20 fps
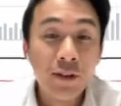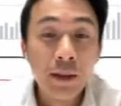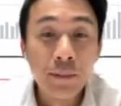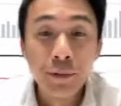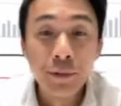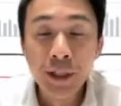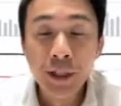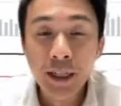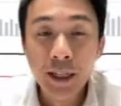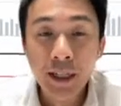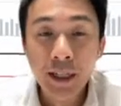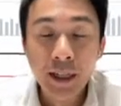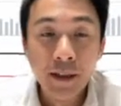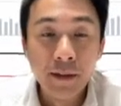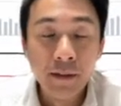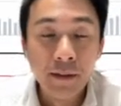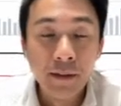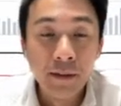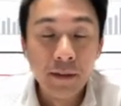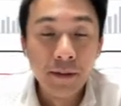February,
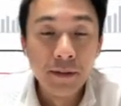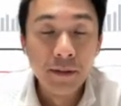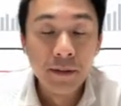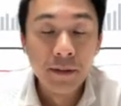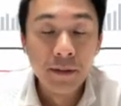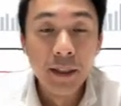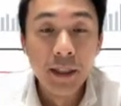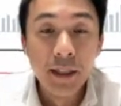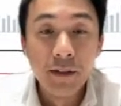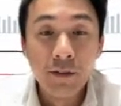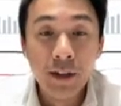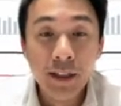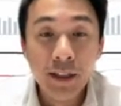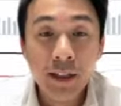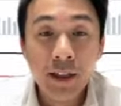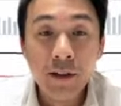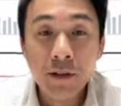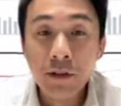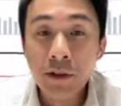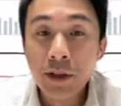and uh, right
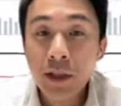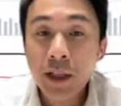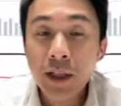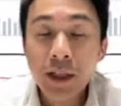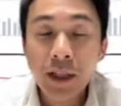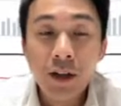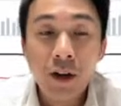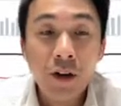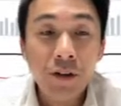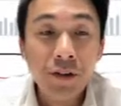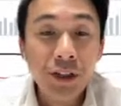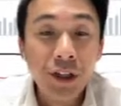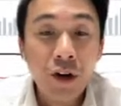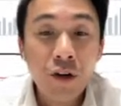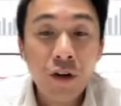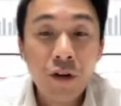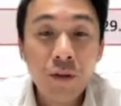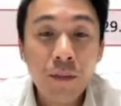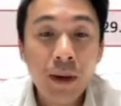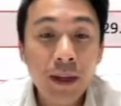now on the
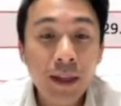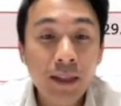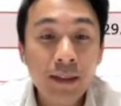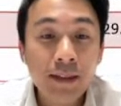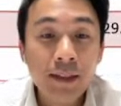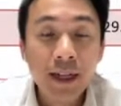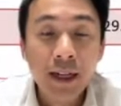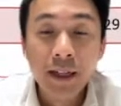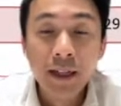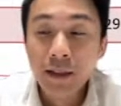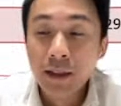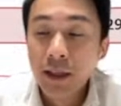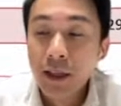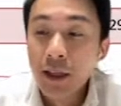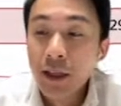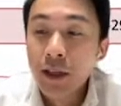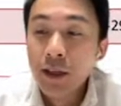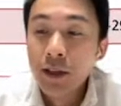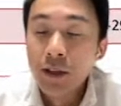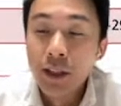Hong Kong market side,
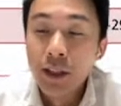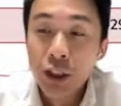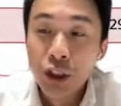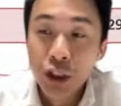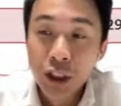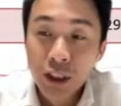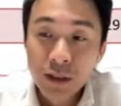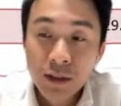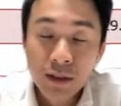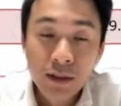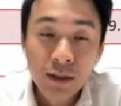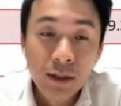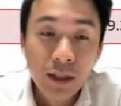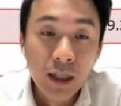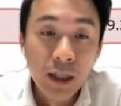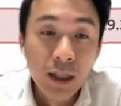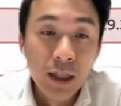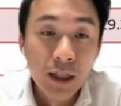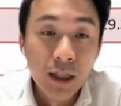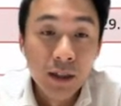they just
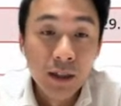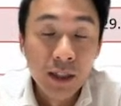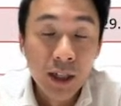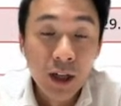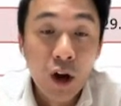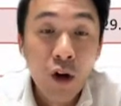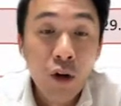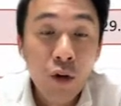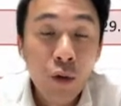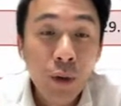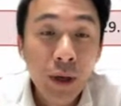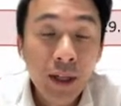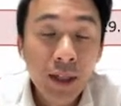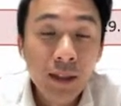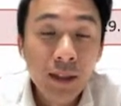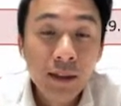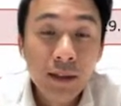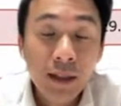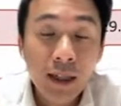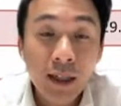uh, the
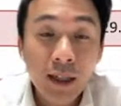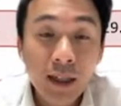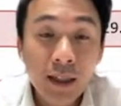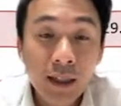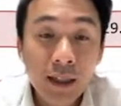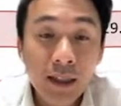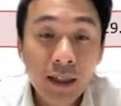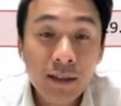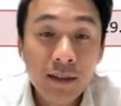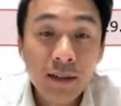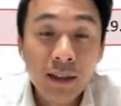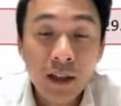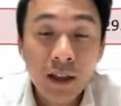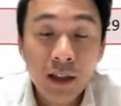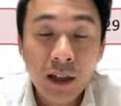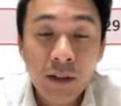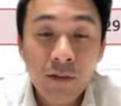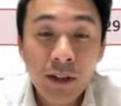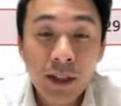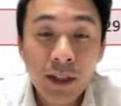ongoing uh, it is uh,
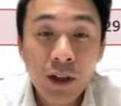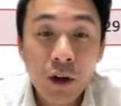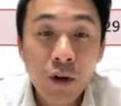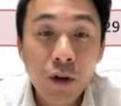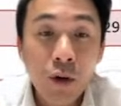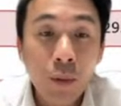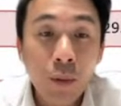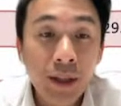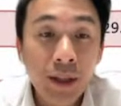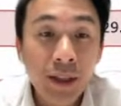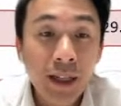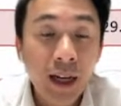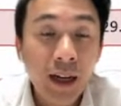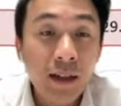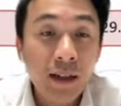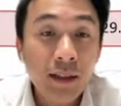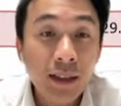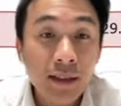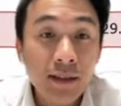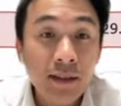currently ongoing their
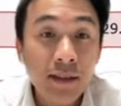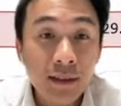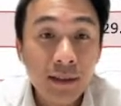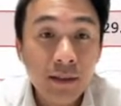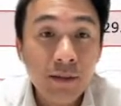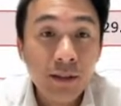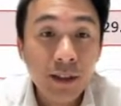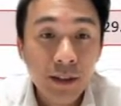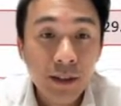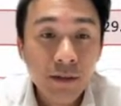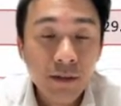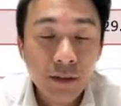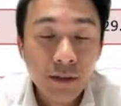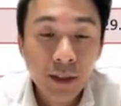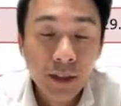earnings season right now.